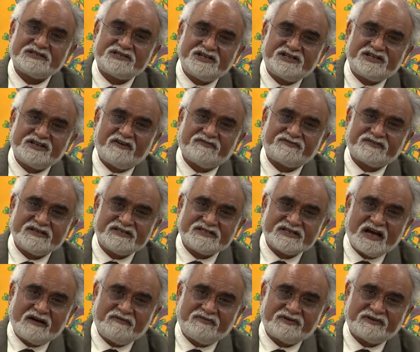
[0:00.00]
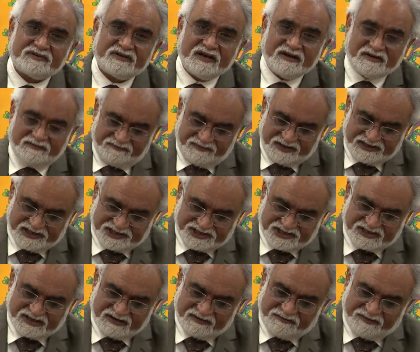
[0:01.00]
city of Thanjavur, with
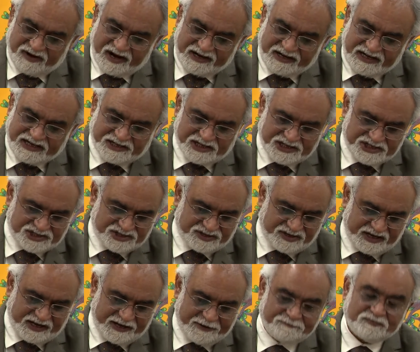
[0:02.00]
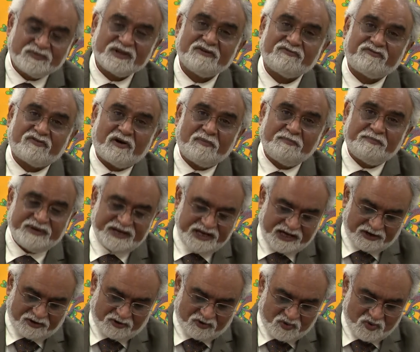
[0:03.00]
its varied history, from
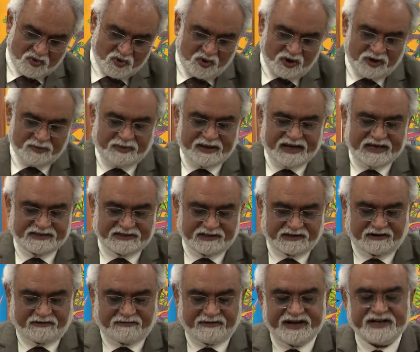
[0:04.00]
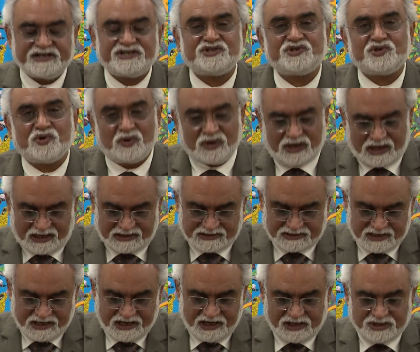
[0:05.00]
being ruled by the great Cholas
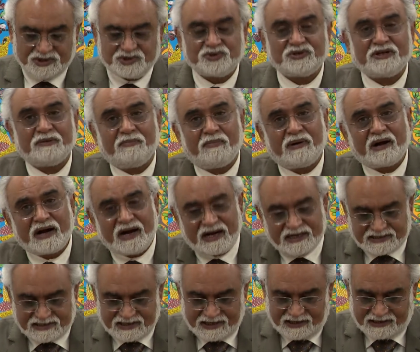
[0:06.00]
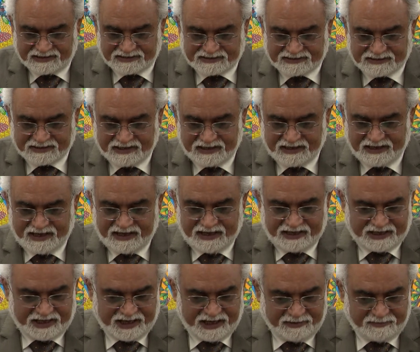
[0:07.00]
to the Marathas,
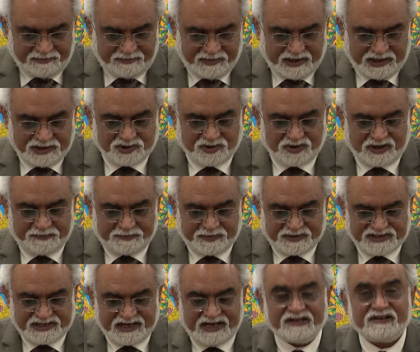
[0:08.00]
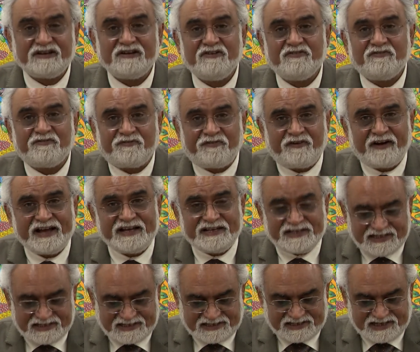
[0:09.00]
came to represent
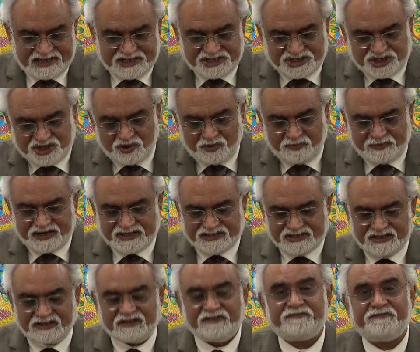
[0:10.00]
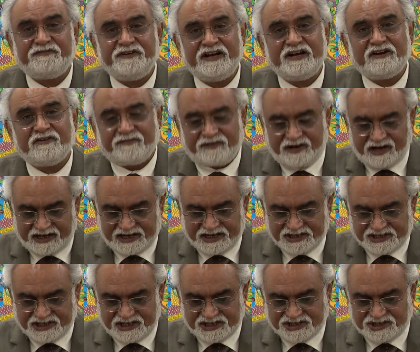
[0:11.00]
finest achievements in the field of
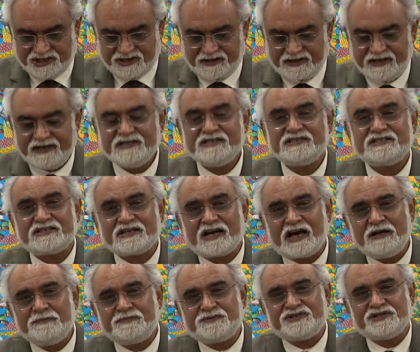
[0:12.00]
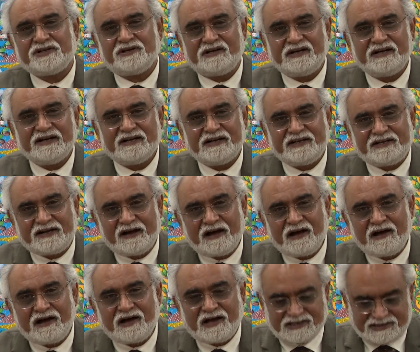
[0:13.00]
architecture, sculpture,
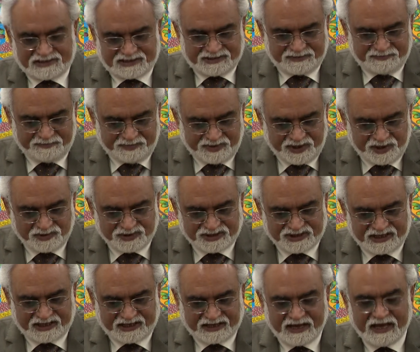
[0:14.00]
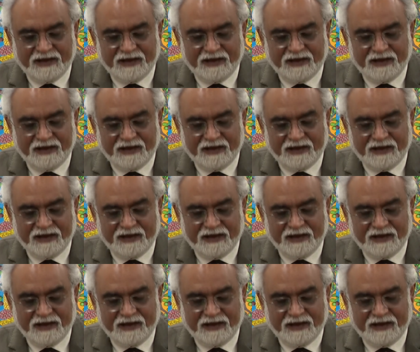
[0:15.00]
dance, music,